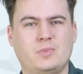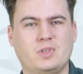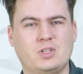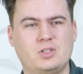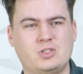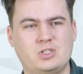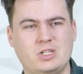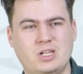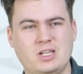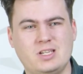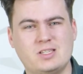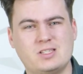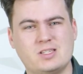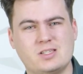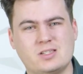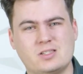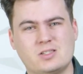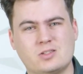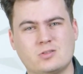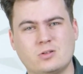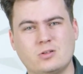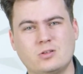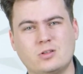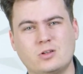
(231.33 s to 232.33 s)

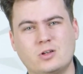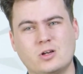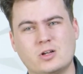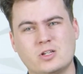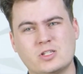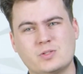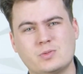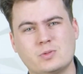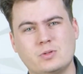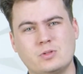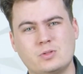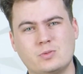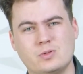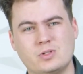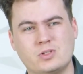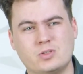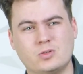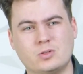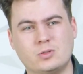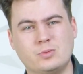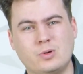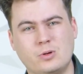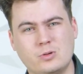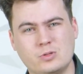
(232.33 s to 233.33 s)
Jesus, through the Gospels, we
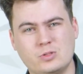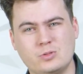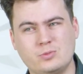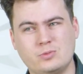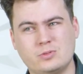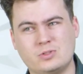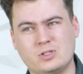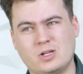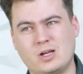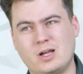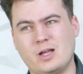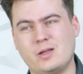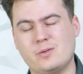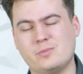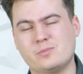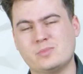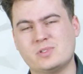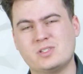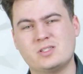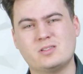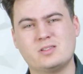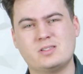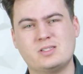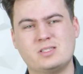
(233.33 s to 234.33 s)
saw multiple
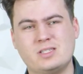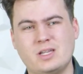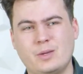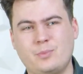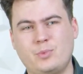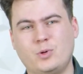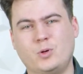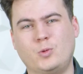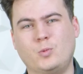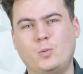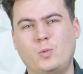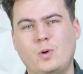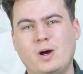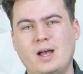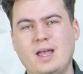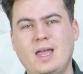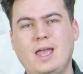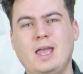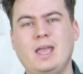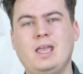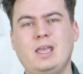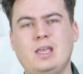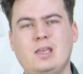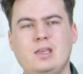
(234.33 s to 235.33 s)
times, step
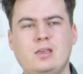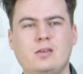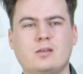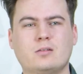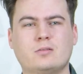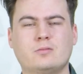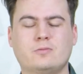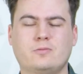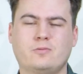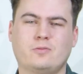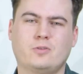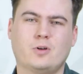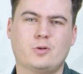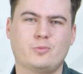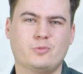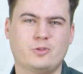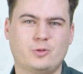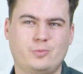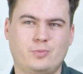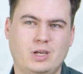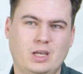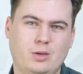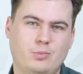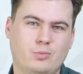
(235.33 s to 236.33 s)
away from
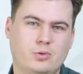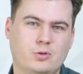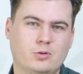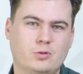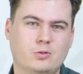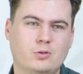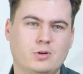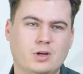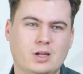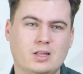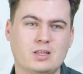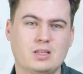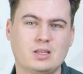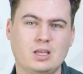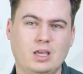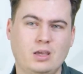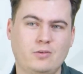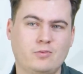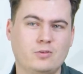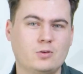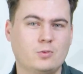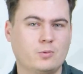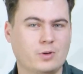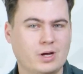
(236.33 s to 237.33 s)
the people and
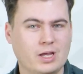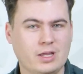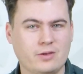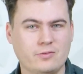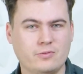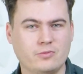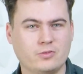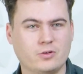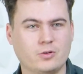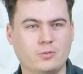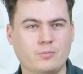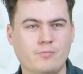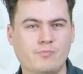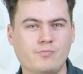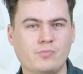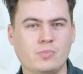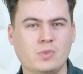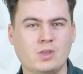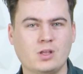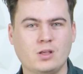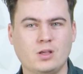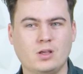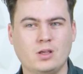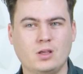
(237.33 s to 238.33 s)
even away from
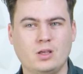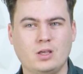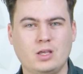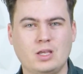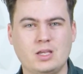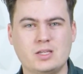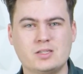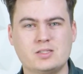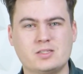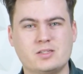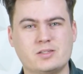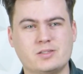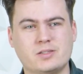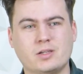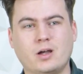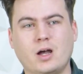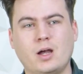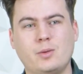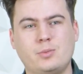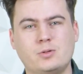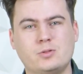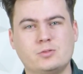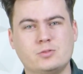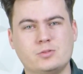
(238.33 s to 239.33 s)
his
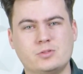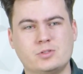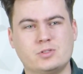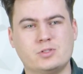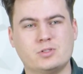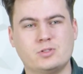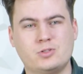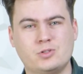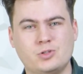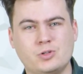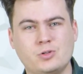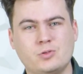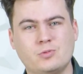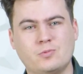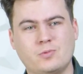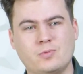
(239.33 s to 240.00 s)
disciples to